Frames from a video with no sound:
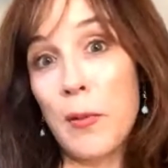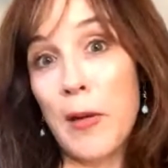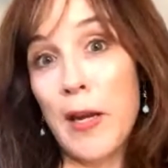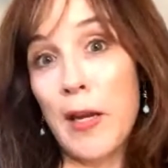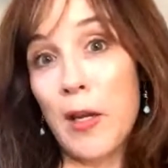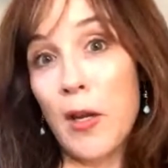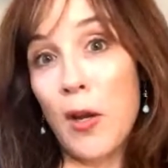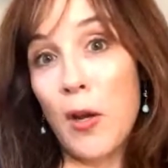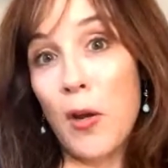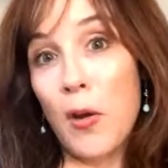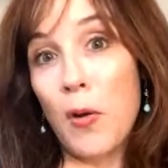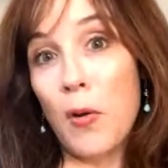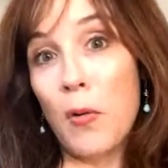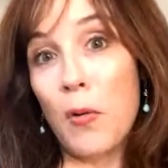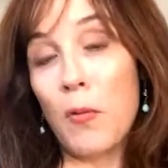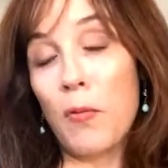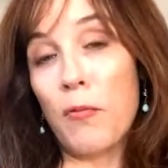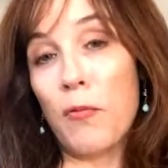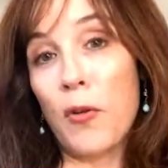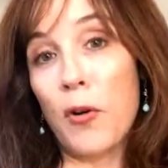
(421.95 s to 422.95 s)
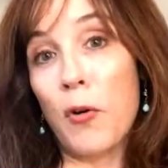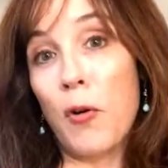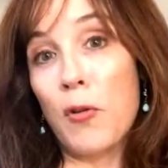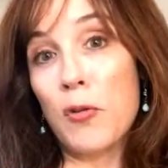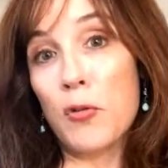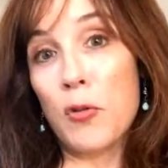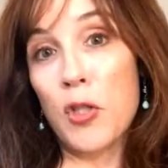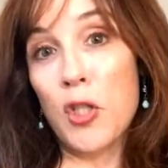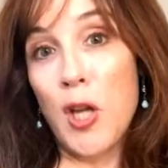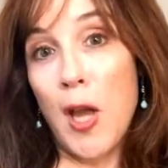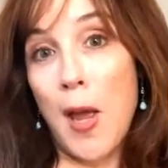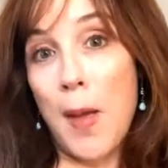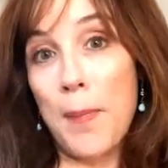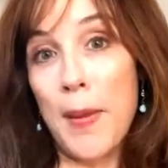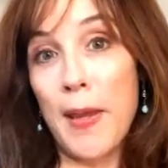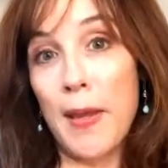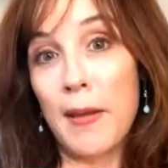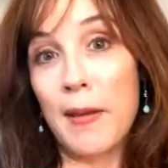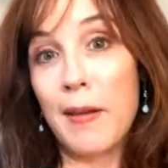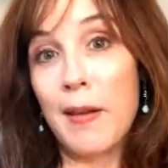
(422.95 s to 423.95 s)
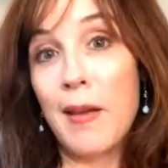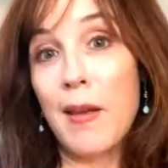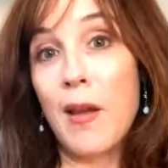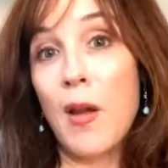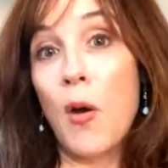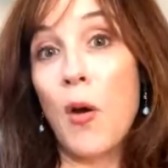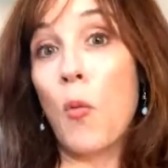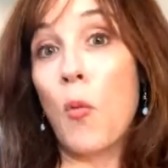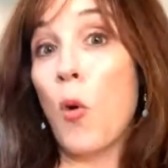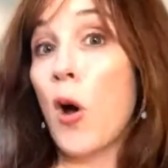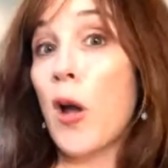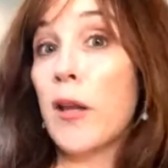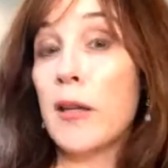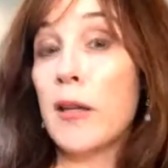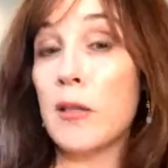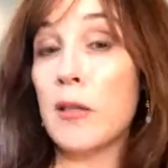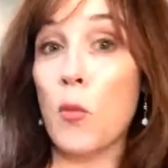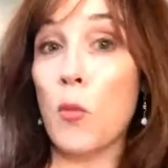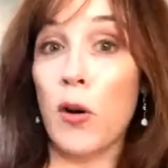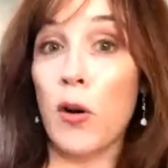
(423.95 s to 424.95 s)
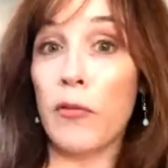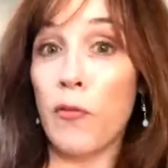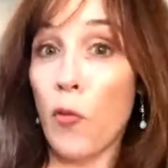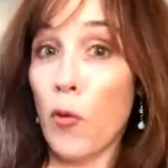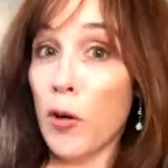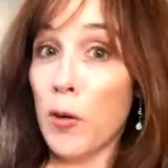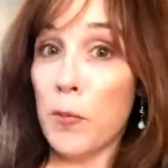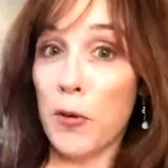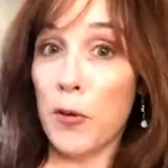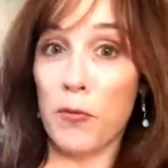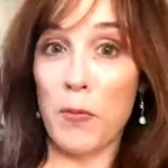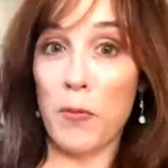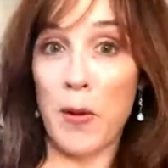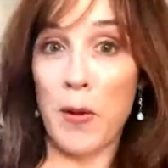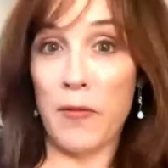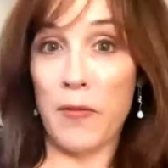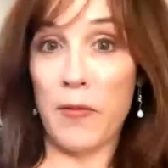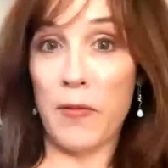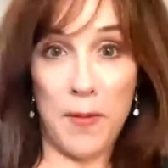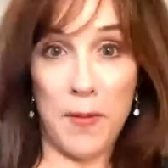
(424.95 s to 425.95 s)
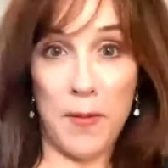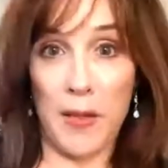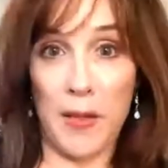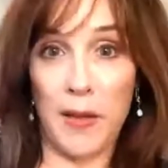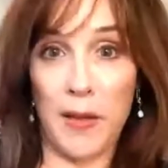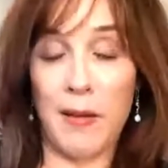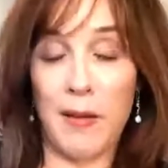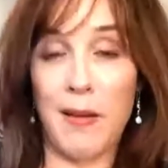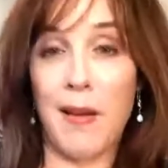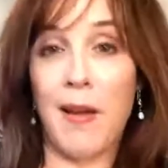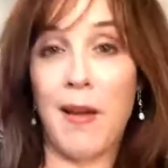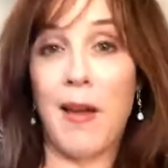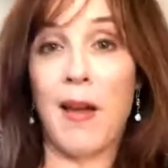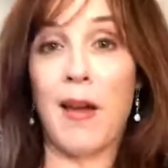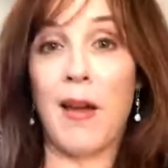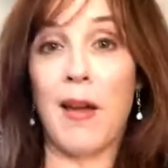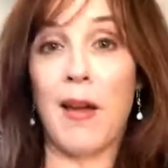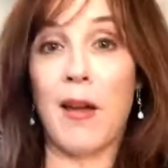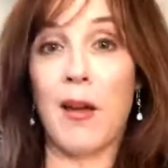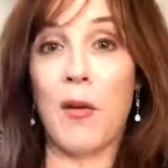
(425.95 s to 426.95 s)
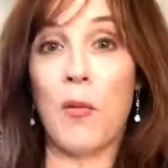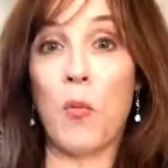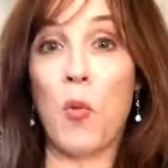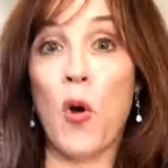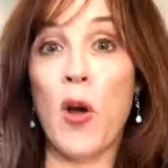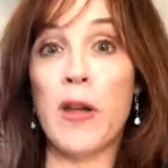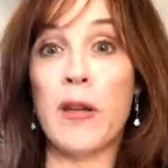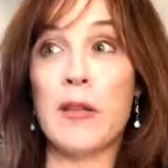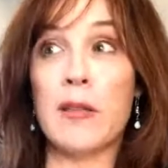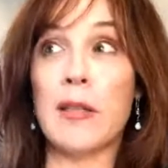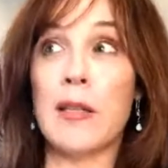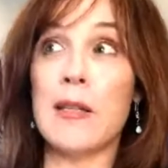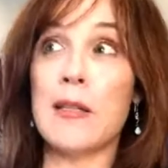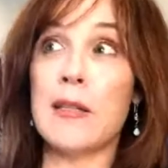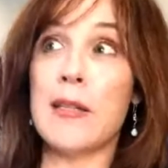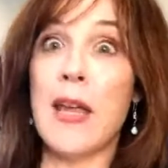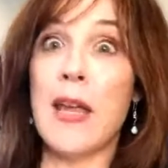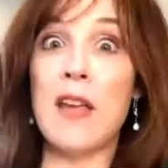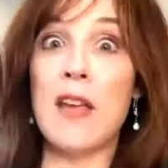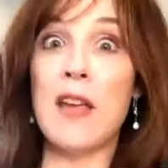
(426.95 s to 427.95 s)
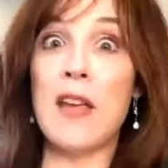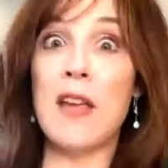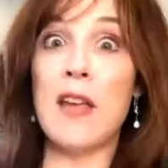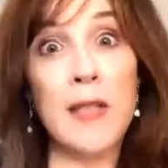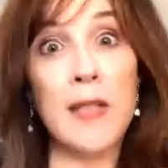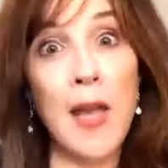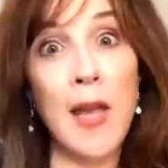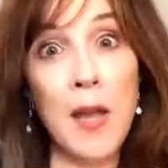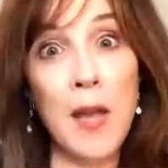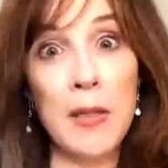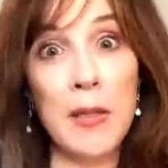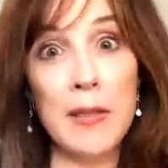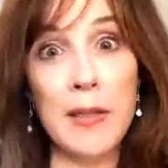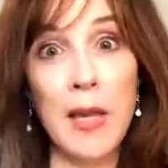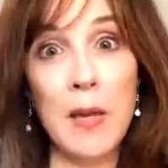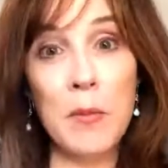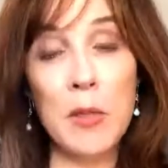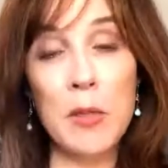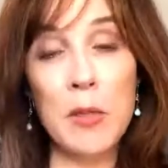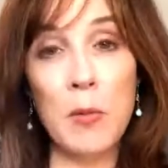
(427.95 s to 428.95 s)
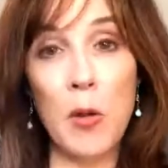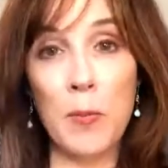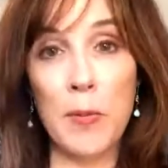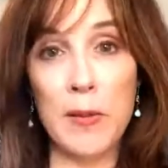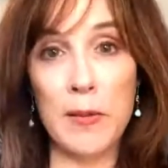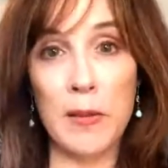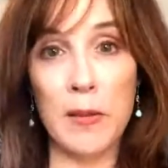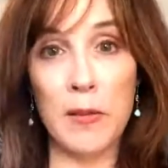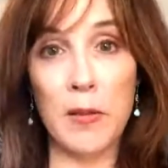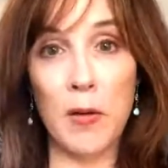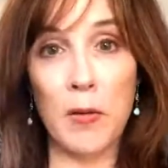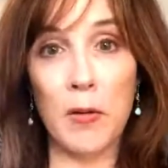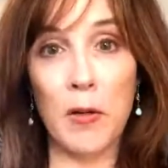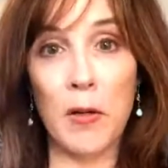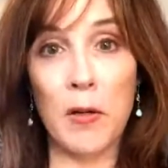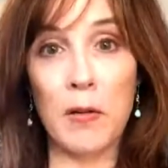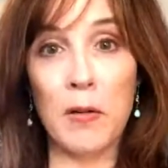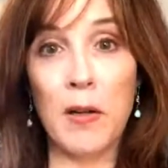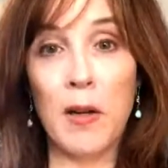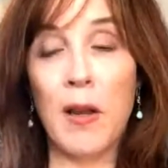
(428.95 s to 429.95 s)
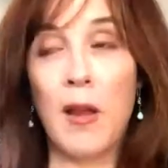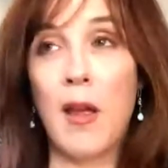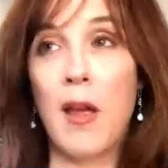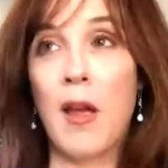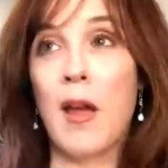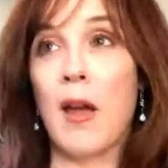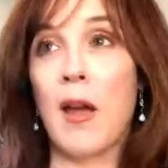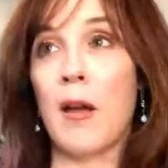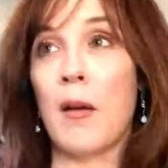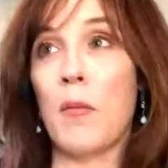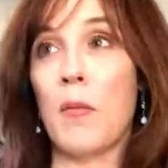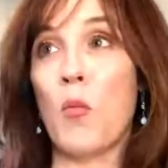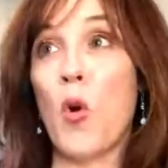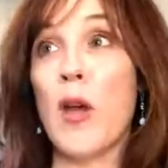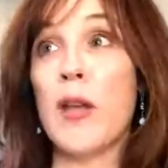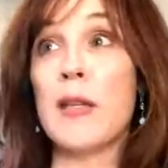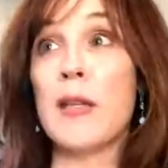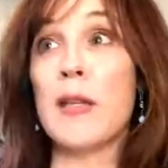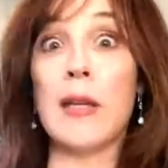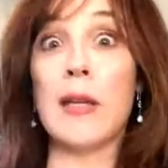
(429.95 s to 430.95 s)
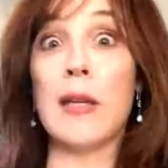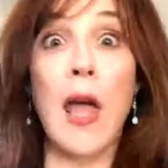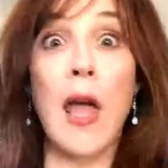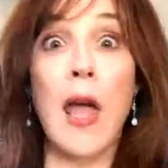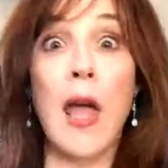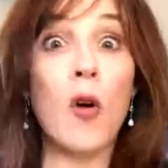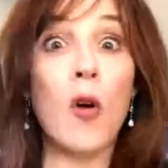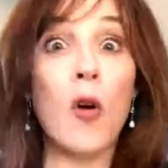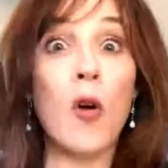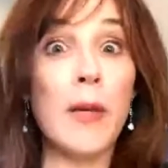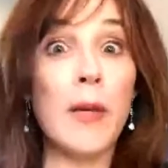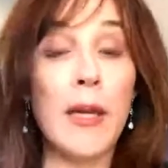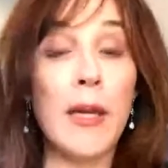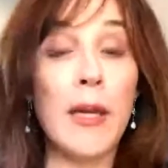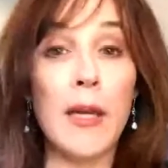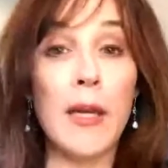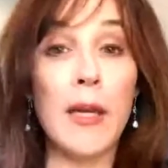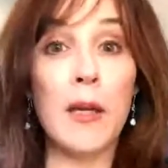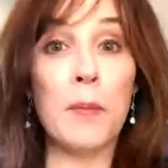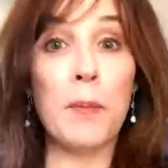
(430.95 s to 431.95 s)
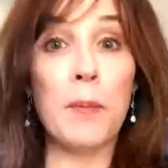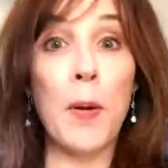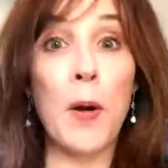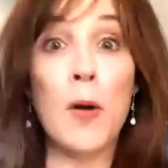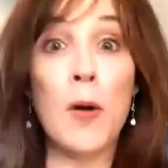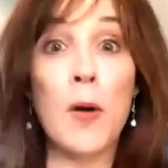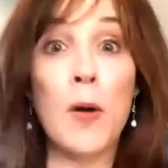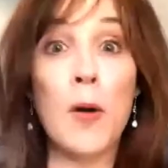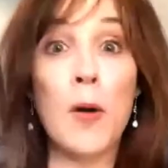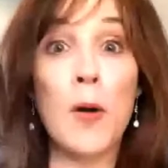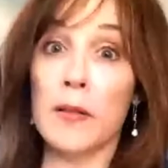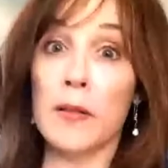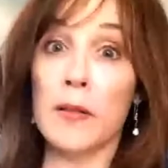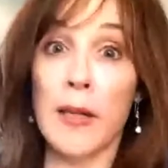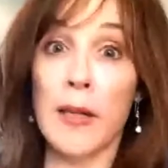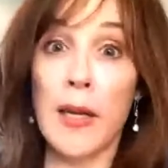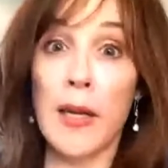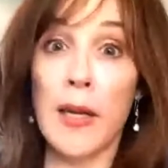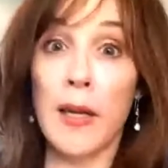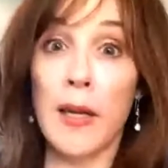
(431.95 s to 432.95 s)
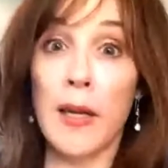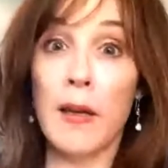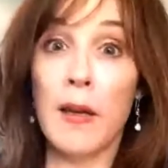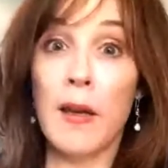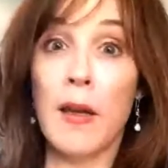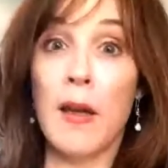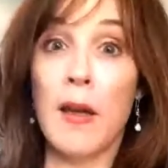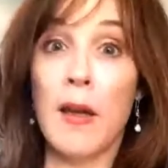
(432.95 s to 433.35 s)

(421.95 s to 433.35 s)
when I go for grocery shopping. What is more affordable for my family? What is going to save me the time because I am a small business owner? What is going to help me personally